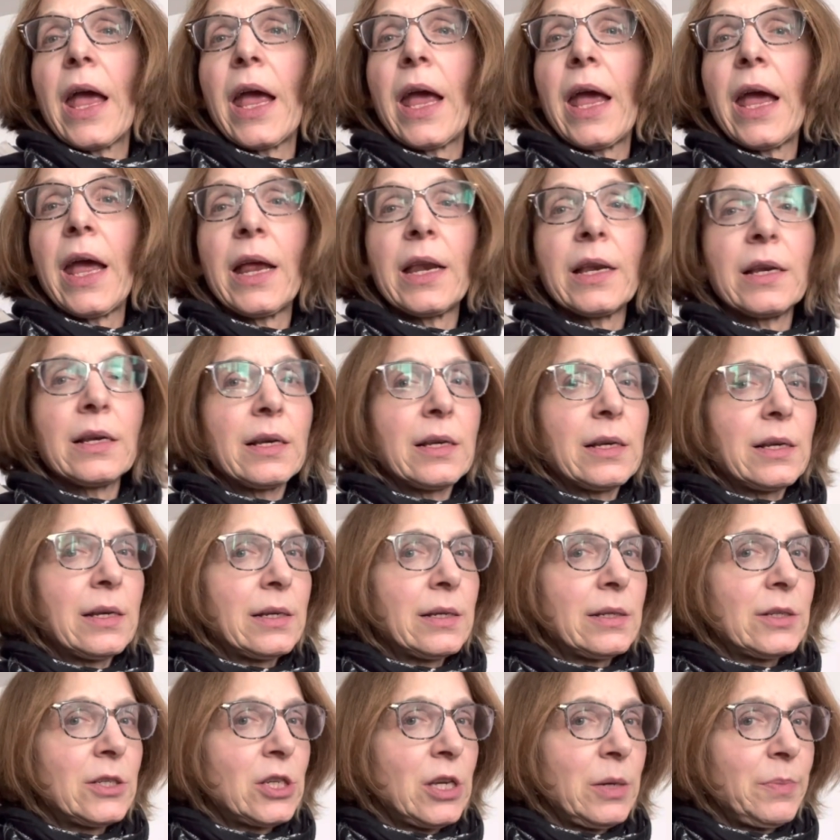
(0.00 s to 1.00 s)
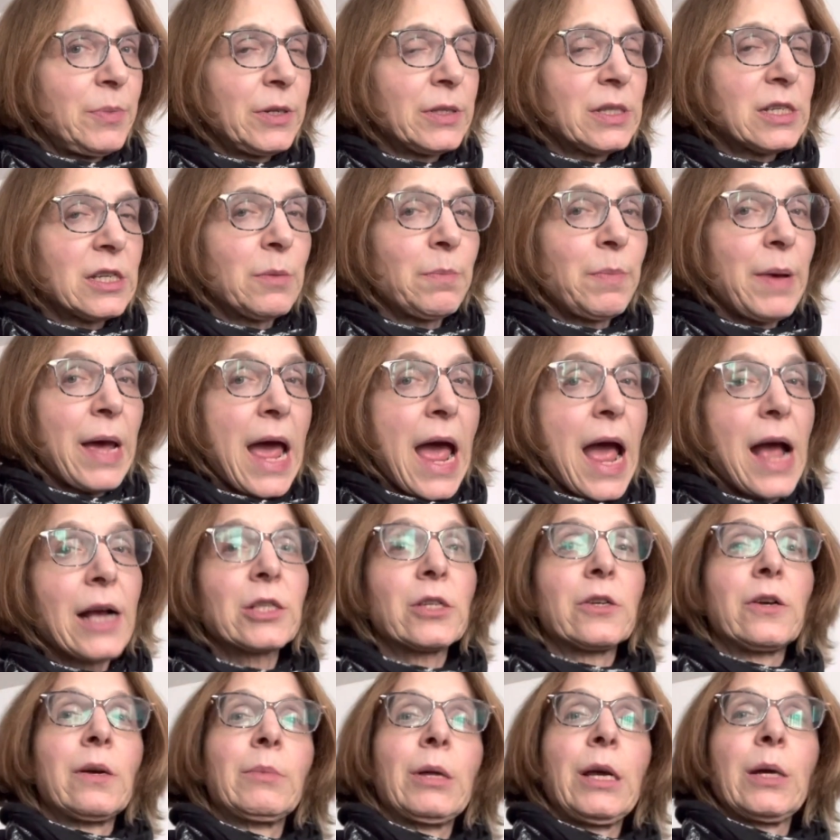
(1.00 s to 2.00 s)
And she puts it back,
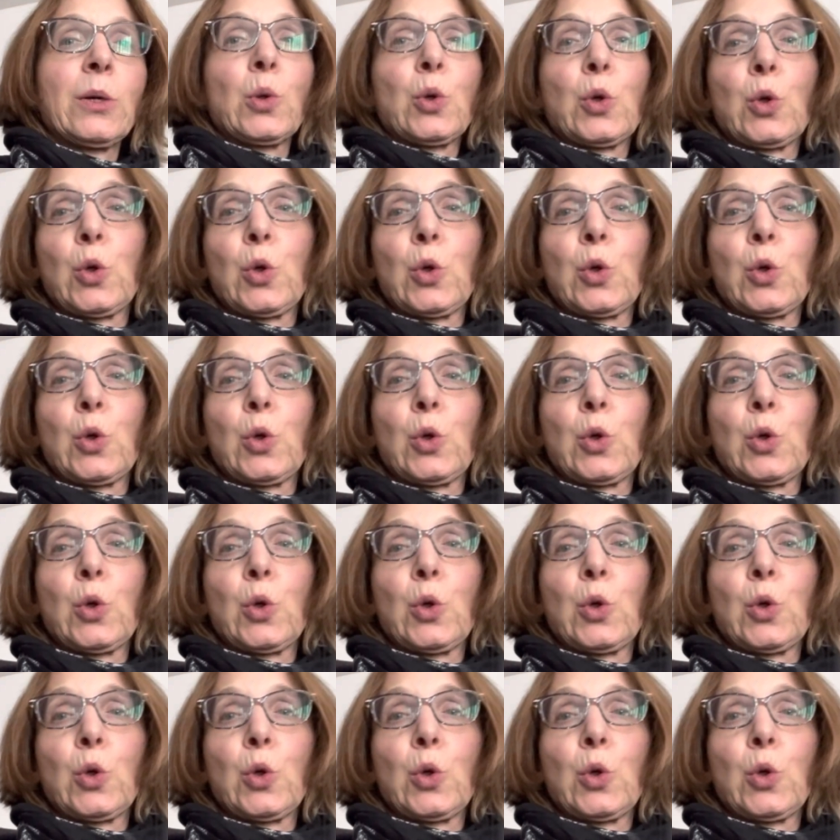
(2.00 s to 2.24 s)
so I'm like,